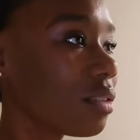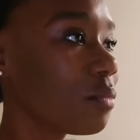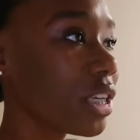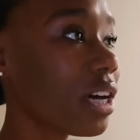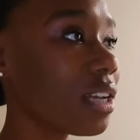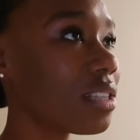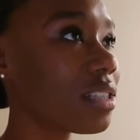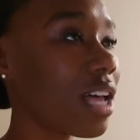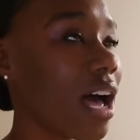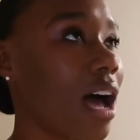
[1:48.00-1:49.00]

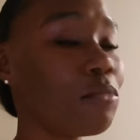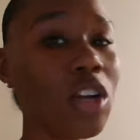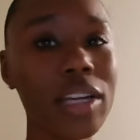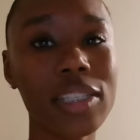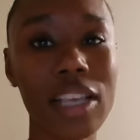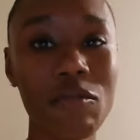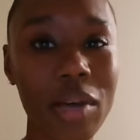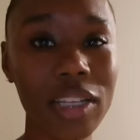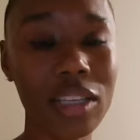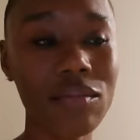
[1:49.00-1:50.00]
because I'm trying to save
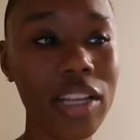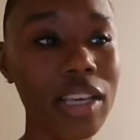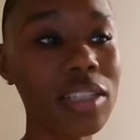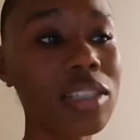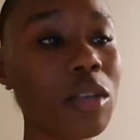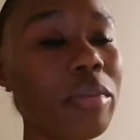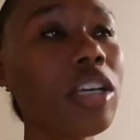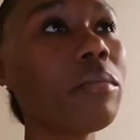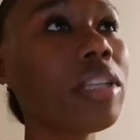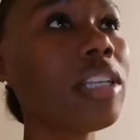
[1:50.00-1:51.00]
my leave days, to be
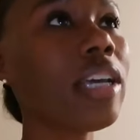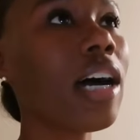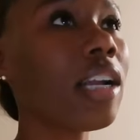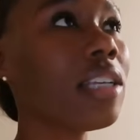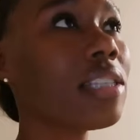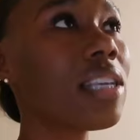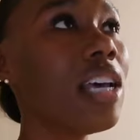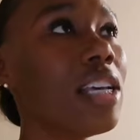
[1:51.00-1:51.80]
completely honest,